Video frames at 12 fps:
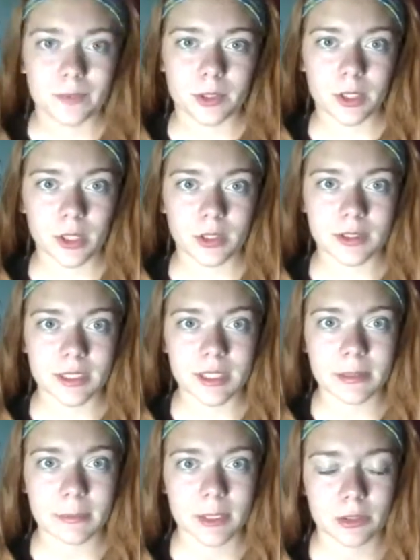Girls
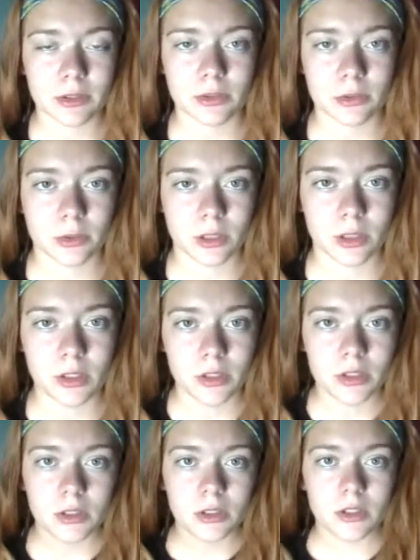in middle school,
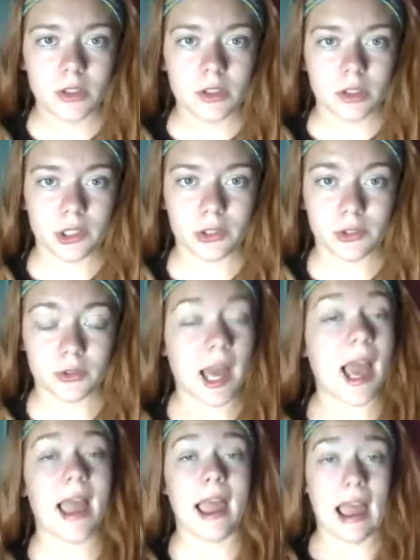you do
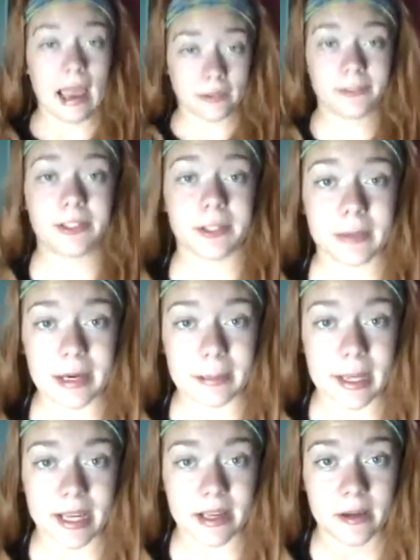not have to wear
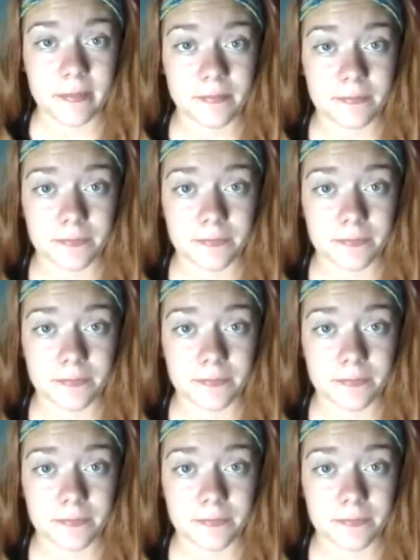makeup,